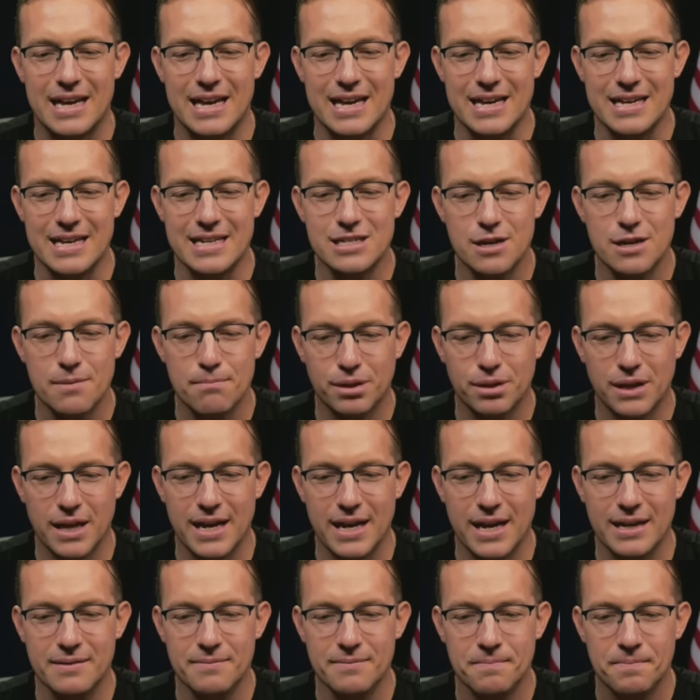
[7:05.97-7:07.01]
his
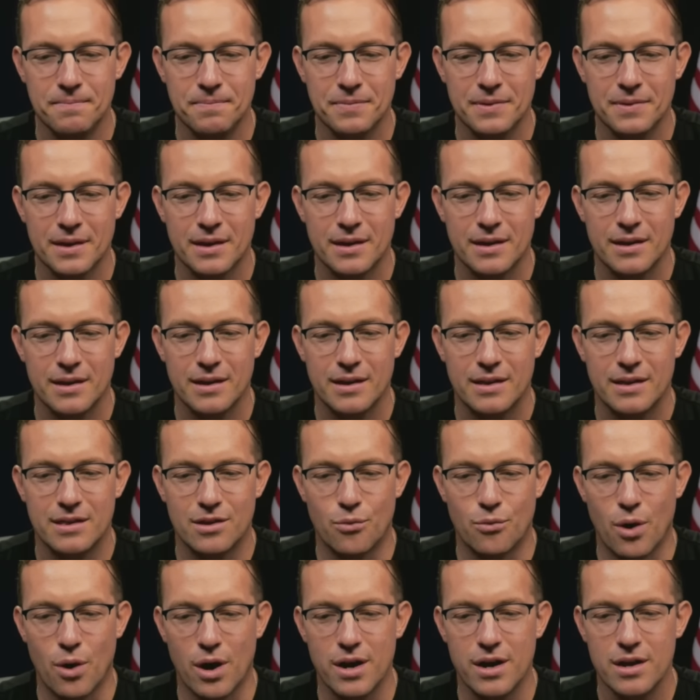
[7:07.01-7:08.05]
plane.
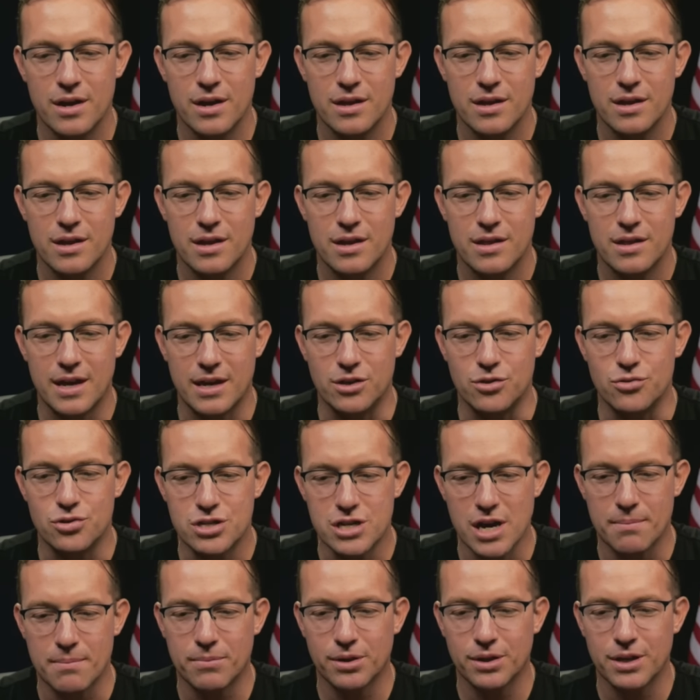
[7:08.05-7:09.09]
The one that you
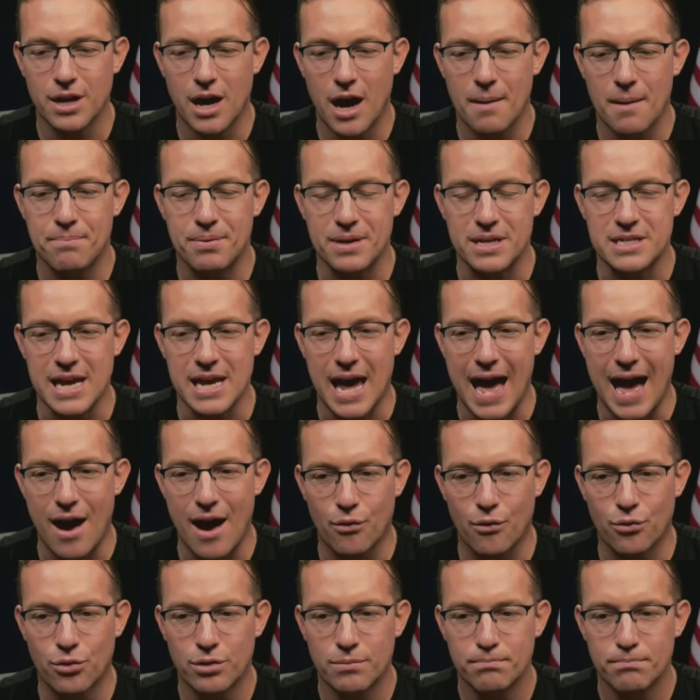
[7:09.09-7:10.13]
stumbled up is
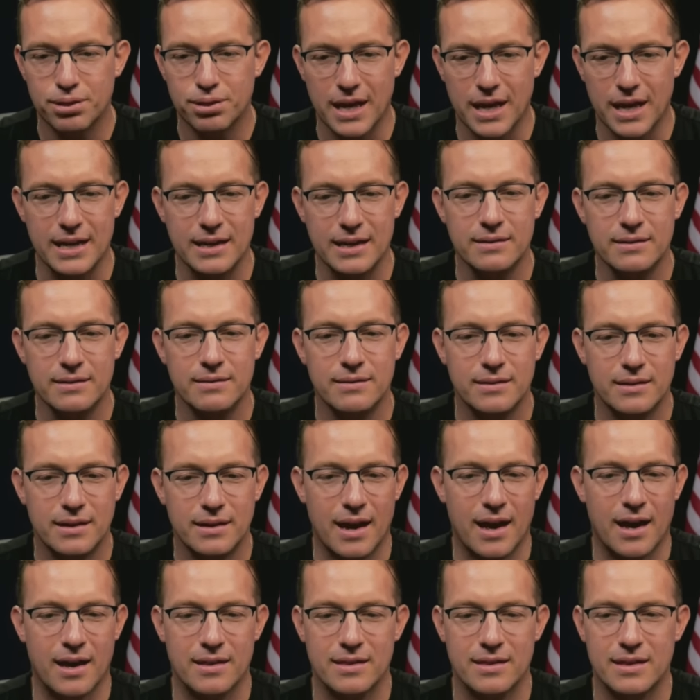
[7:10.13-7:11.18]
our plane.
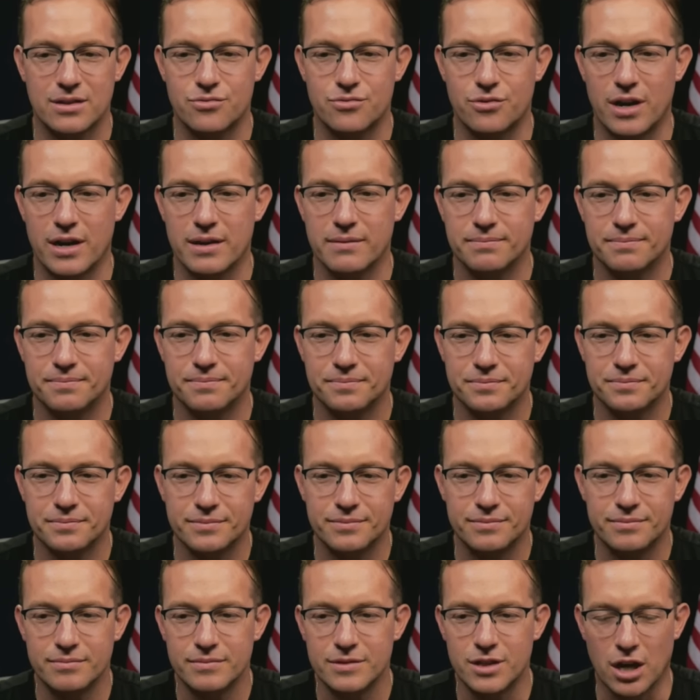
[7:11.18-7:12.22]
Yeah, that's right.
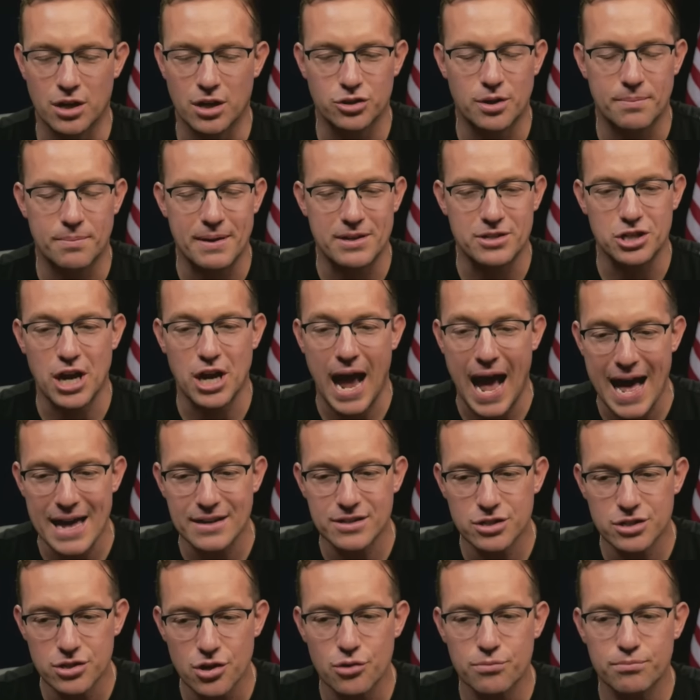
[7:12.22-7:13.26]
Donald Trump actually has
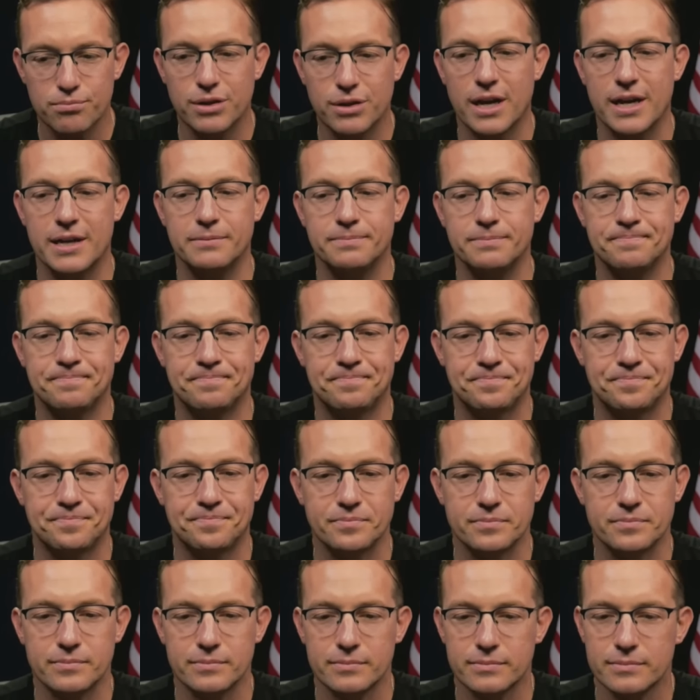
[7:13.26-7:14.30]
his own plane.
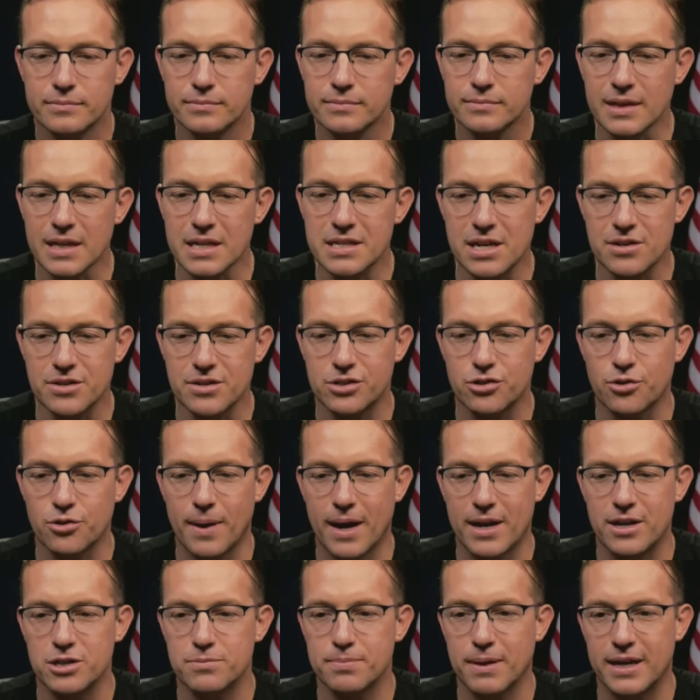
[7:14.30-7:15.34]
It sounds like Joe
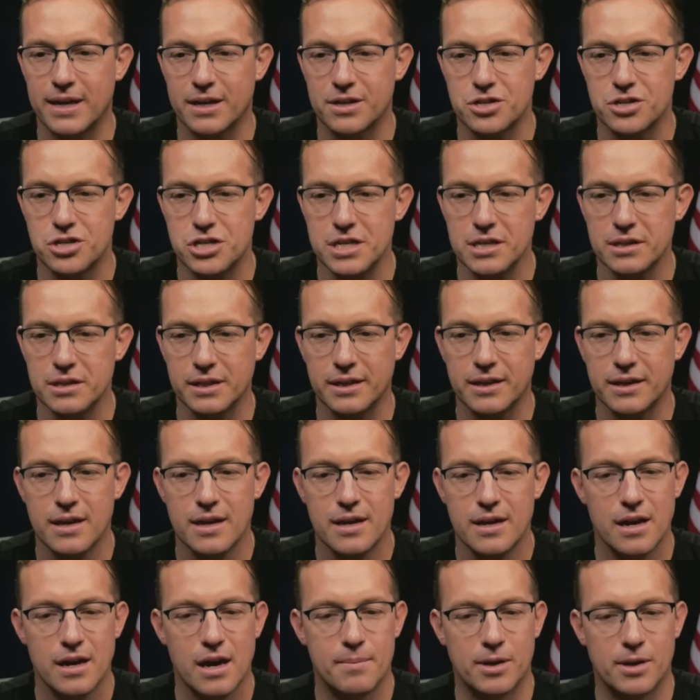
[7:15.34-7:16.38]
Biden is planning on stealing
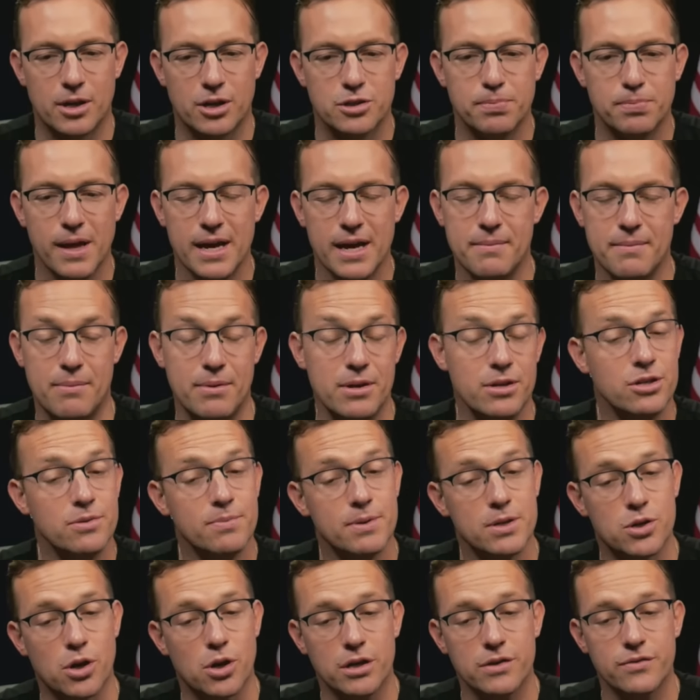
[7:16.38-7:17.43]
America's plane. Maybe he should
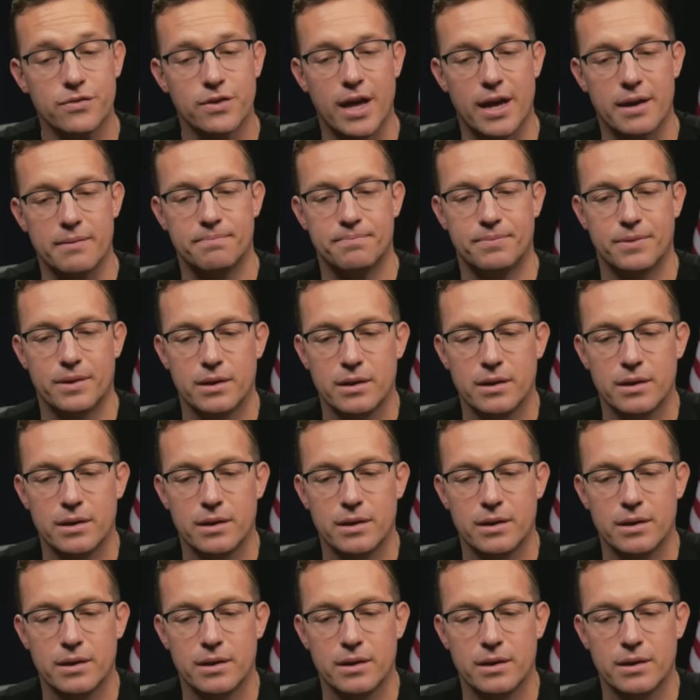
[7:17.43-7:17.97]
be charged for that.